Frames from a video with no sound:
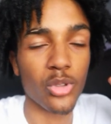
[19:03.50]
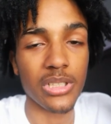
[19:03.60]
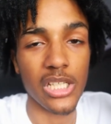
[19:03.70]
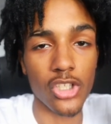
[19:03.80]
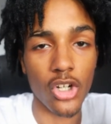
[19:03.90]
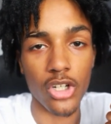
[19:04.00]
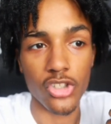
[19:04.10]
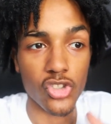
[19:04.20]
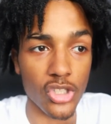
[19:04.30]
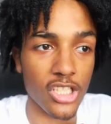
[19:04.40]
I'm saying, during
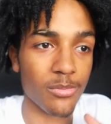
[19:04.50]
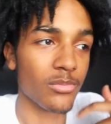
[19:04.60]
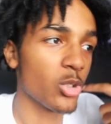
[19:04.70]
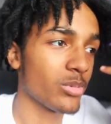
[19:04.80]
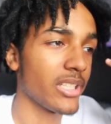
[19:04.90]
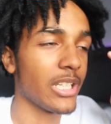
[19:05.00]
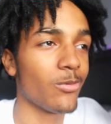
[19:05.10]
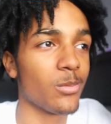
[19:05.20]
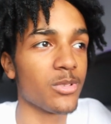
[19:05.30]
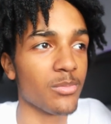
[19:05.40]
the stream, you know what I'm saying,
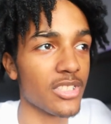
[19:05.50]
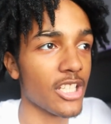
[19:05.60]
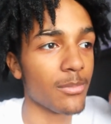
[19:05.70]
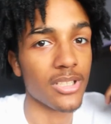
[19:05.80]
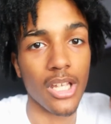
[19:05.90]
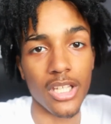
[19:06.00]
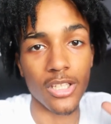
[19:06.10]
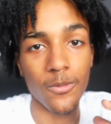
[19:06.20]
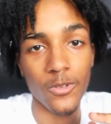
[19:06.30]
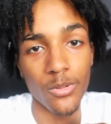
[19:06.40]
giving them some tips,
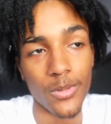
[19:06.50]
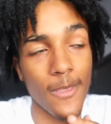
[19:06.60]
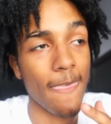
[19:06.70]
you feel me?